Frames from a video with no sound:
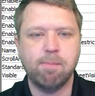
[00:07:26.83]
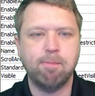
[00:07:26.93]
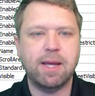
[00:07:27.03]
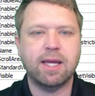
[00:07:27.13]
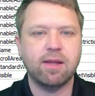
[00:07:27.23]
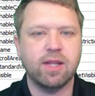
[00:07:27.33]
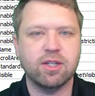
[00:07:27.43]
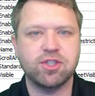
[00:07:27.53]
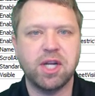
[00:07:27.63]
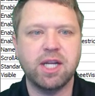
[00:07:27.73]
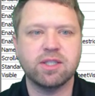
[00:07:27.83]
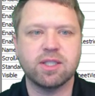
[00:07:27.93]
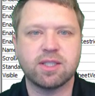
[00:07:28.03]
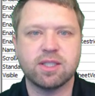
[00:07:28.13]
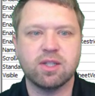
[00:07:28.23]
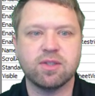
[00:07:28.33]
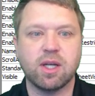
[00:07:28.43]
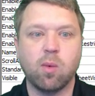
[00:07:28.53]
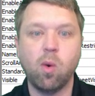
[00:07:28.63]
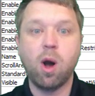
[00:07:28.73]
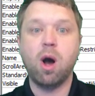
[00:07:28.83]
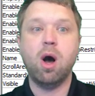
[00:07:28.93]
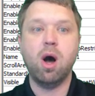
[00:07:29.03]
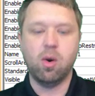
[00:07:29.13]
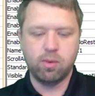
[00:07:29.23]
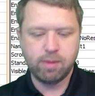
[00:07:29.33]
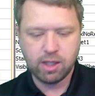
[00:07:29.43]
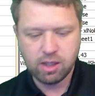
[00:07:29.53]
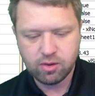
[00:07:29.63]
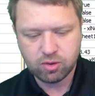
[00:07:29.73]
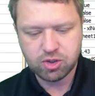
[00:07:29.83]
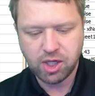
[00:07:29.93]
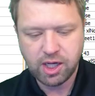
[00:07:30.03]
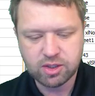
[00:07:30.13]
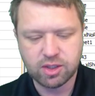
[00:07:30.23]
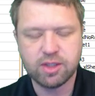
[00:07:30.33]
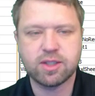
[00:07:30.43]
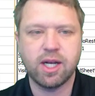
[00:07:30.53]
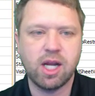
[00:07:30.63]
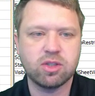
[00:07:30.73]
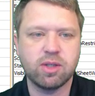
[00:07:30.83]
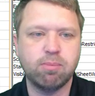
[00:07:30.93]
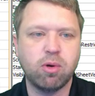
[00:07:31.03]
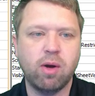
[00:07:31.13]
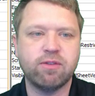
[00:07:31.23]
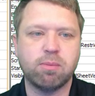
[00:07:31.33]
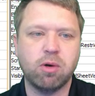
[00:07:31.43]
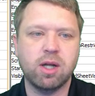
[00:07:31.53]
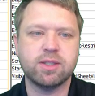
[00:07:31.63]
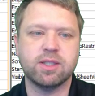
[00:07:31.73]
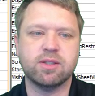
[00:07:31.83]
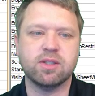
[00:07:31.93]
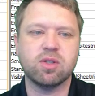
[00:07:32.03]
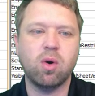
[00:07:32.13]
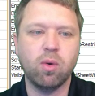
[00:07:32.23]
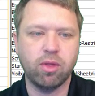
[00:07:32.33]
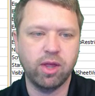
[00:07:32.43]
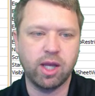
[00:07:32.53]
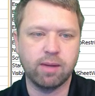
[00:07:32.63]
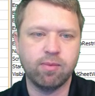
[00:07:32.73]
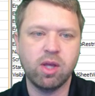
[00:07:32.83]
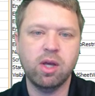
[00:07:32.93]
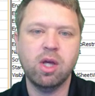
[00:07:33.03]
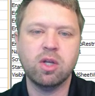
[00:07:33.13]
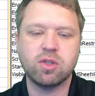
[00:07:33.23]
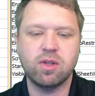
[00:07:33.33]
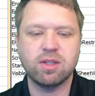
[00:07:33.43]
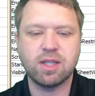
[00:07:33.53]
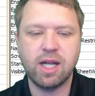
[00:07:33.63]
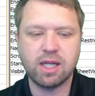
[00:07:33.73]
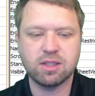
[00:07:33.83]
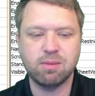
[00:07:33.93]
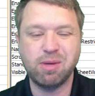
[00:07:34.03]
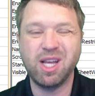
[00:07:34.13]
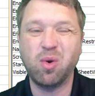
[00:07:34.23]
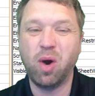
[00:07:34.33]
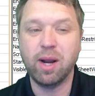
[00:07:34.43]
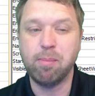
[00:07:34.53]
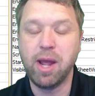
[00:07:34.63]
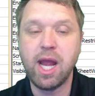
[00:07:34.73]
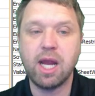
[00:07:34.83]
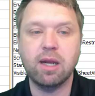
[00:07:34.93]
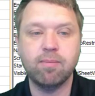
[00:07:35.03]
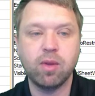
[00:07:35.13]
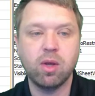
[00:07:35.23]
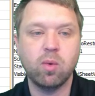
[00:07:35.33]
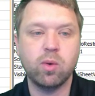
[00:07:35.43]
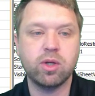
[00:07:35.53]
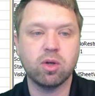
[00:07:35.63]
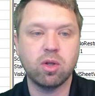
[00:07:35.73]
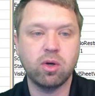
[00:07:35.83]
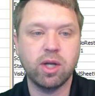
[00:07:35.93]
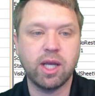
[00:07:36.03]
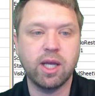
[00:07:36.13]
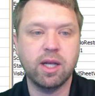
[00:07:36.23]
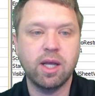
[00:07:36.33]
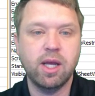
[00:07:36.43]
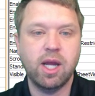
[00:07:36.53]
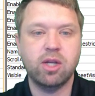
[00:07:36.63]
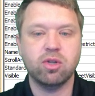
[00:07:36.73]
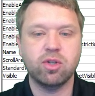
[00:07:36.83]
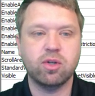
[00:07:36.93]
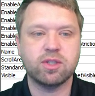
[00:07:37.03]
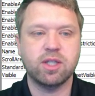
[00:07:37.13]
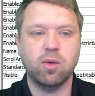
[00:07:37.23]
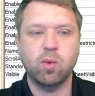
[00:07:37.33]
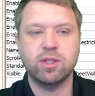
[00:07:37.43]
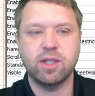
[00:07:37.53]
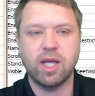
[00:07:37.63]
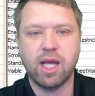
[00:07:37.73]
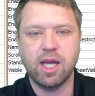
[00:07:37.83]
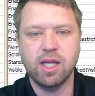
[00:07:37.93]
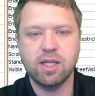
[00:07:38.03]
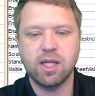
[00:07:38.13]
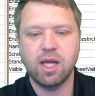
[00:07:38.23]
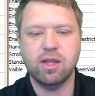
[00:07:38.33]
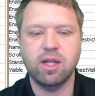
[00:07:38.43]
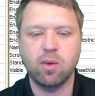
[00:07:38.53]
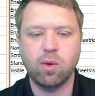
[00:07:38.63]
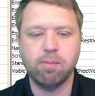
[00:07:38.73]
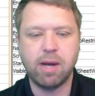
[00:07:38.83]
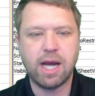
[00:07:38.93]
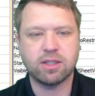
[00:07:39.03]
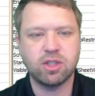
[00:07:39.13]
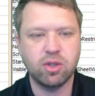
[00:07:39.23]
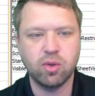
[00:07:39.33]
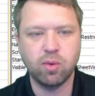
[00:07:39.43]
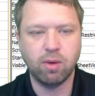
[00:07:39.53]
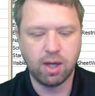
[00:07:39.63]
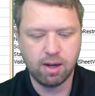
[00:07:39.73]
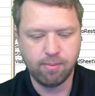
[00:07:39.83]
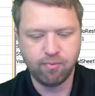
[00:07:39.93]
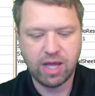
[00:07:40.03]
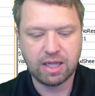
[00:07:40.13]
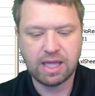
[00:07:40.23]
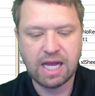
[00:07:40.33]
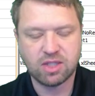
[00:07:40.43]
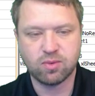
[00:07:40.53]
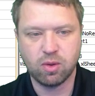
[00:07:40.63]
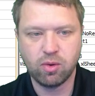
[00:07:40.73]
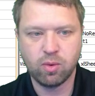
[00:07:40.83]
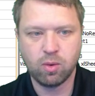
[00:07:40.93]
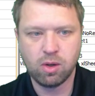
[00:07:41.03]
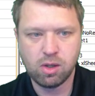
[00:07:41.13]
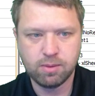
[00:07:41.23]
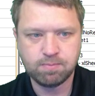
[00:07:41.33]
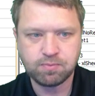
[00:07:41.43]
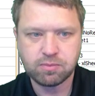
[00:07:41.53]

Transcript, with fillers: making that change, and Excel's like, oh, we made another change, and it's going to actually have to process this whole thing. So this can actually be quite a pain when you're learning it, and you'll notice that it went to the end, and then it went back to that last row that we're on.